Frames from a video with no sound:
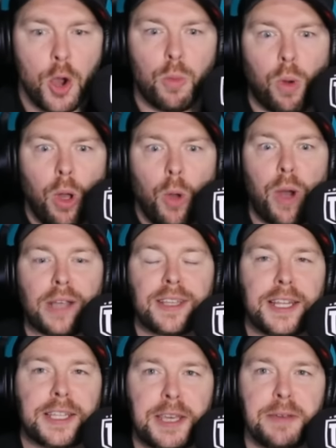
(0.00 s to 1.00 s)
why
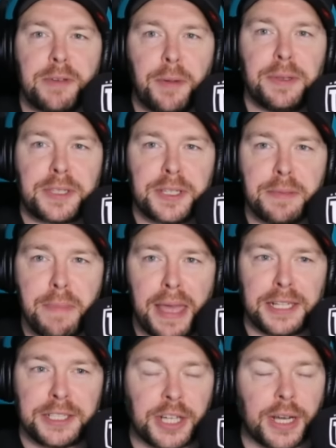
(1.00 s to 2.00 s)
don't they keep going to the
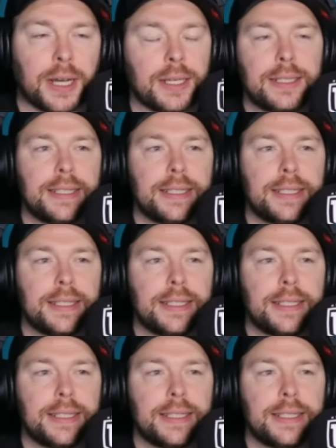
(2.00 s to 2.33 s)
manager?